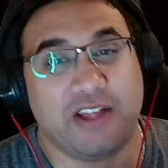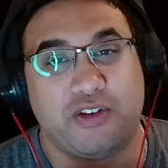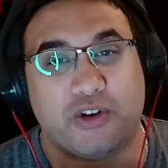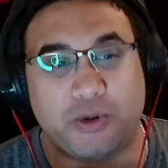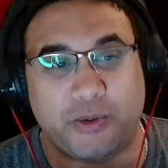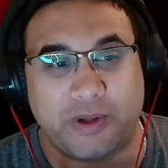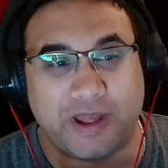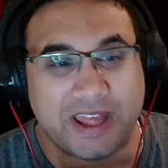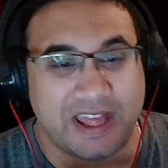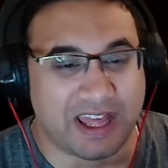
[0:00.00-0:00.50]

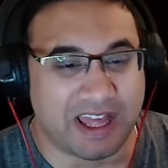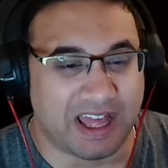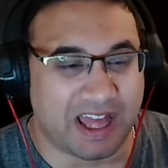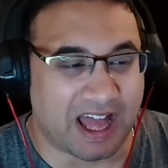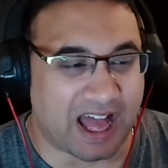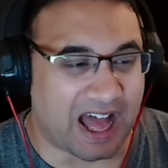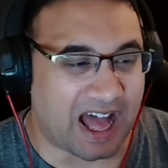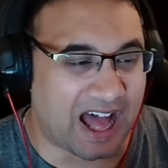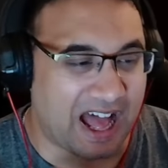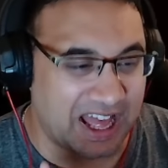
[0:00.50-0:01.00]
so
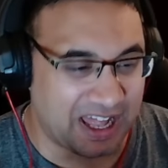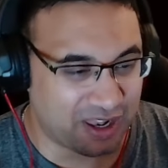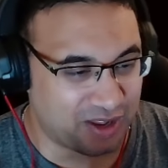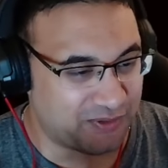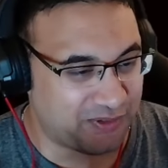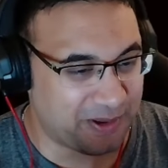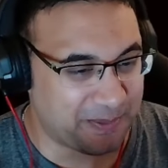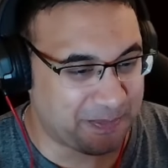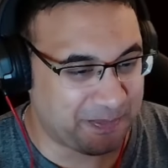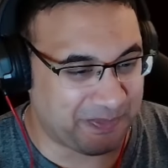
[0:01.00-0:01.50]
I
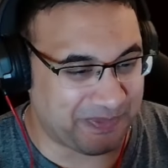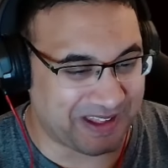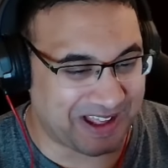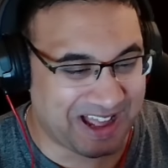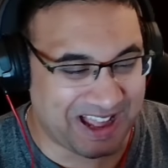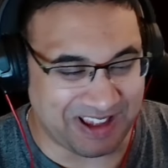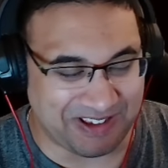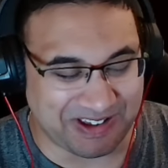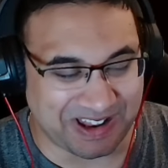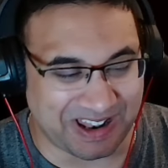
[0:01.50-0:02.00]
love it.
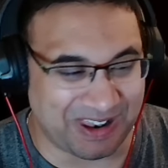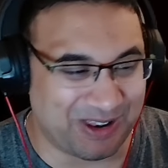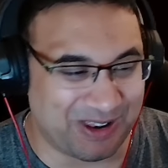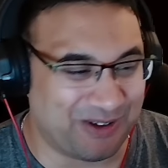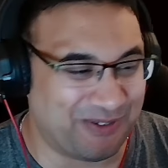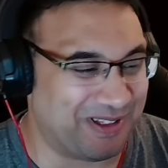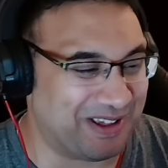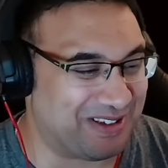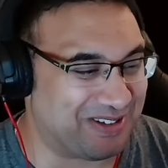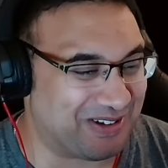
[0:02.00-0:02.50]
I just
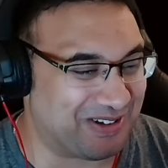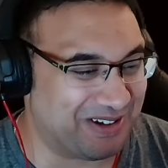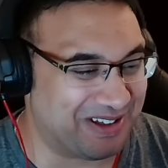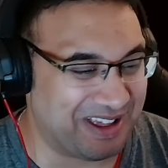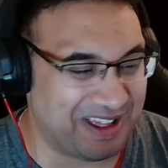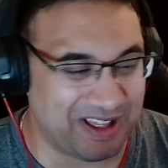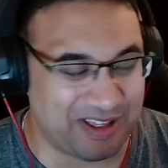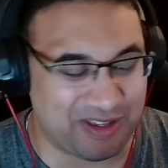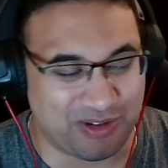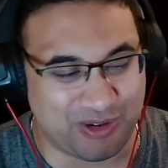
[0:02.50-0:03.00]
love this song.
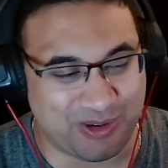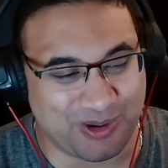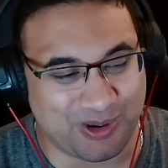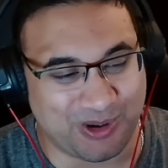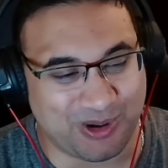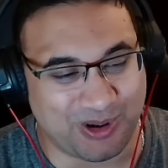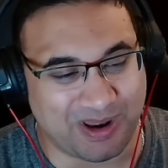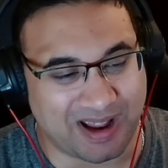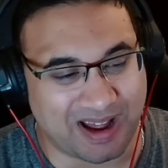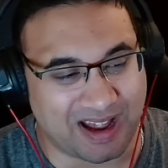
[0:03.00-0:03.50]
It's
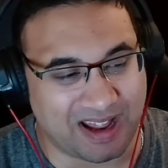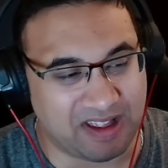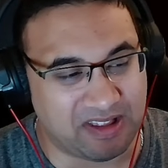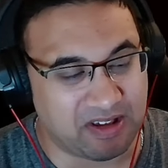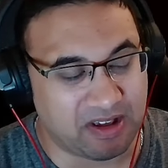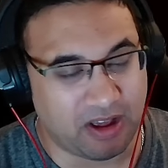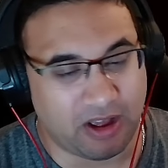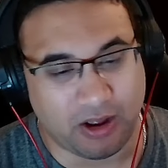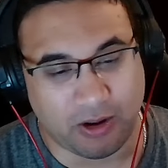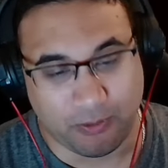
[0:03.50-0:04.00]
so nice.
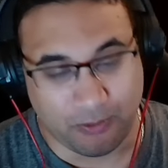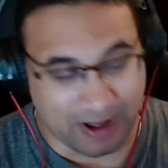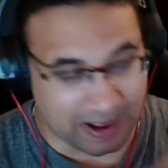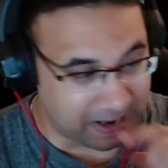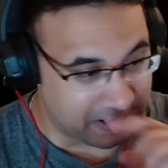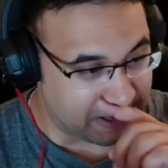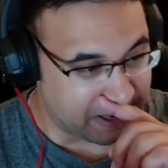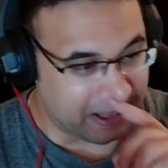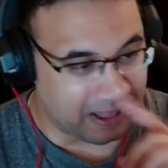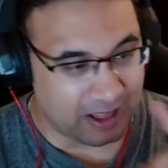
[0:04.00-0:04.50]

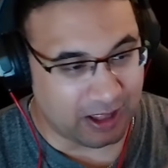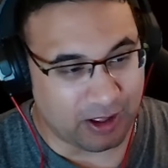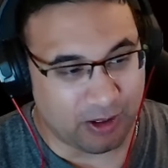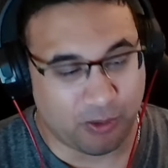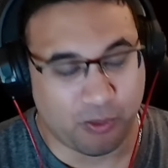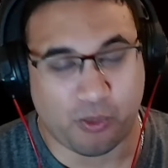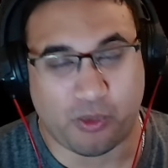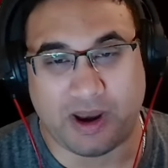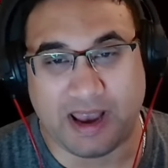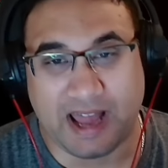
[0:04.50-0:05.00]
Right.
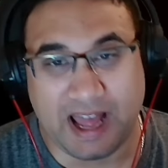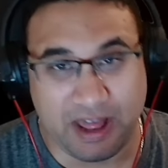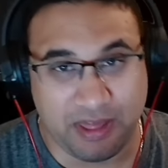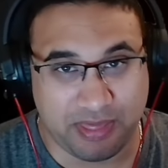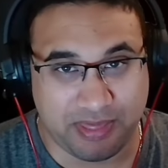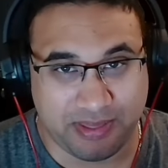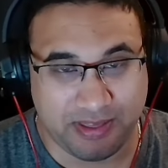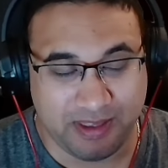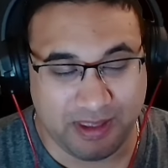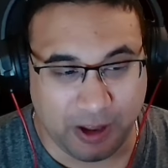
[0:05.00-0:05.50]
What I,
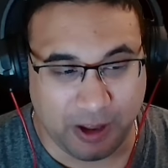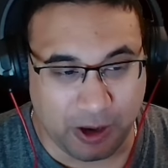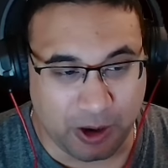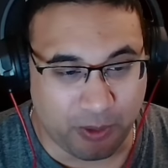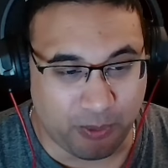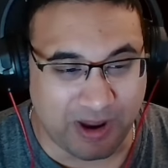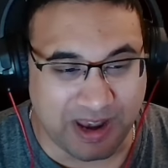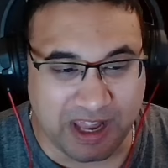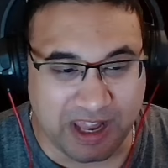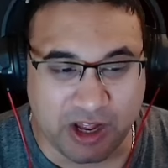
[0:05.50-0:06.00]
you know,
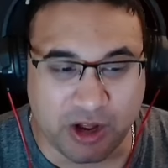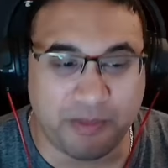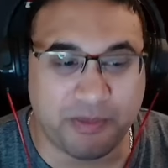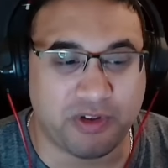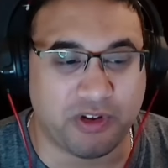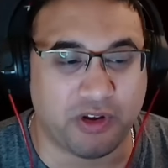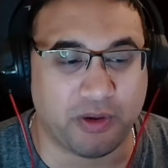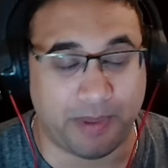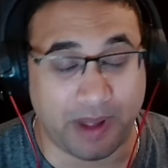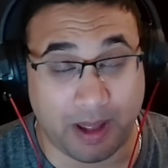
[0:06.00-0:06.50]
when it
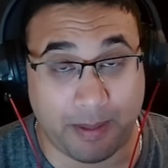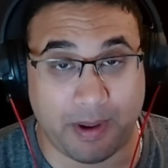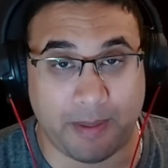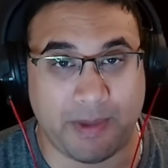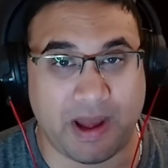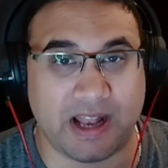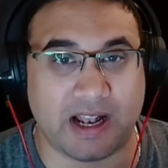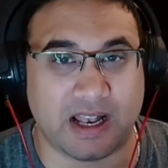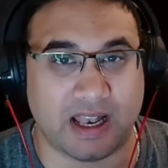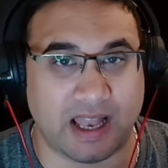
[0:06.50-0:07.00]
comes to baby
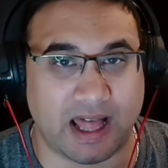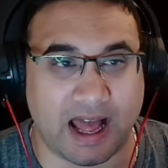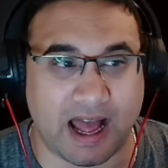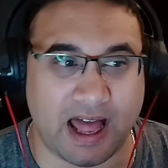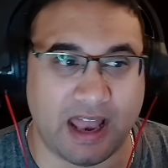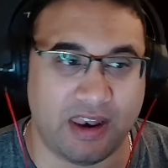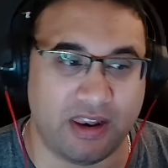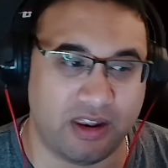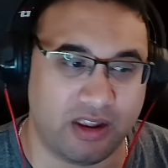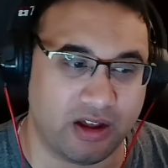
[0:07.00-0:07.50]
metal
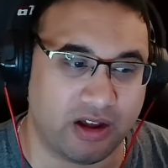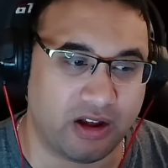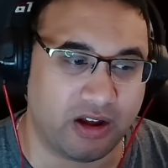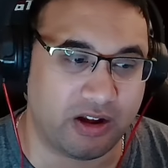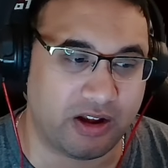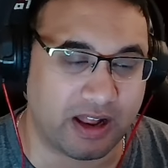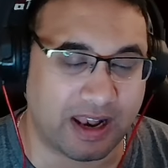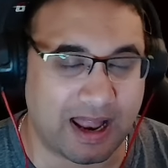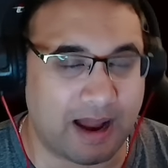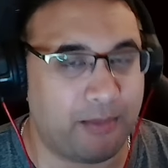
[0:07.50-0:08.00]
and the
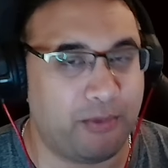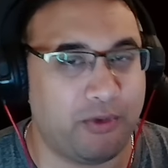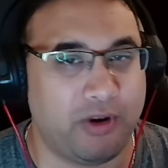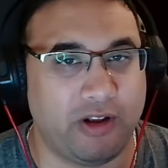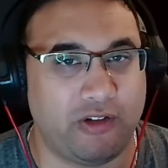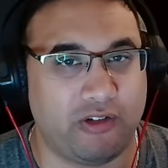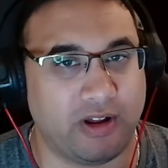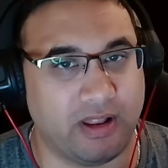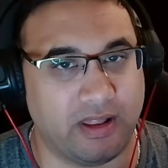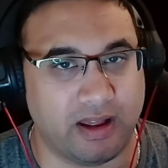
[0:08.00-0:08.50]

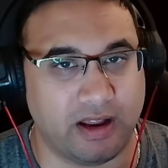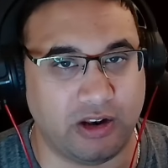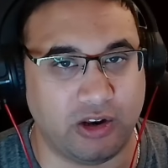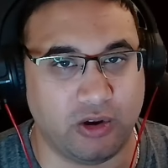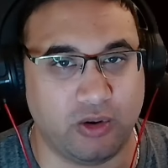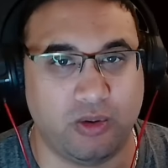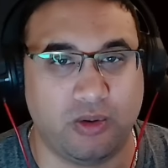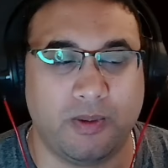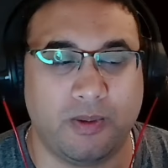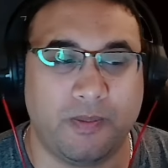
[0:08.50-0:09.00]
collaboration they
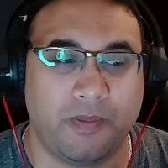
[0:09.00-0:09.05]
do,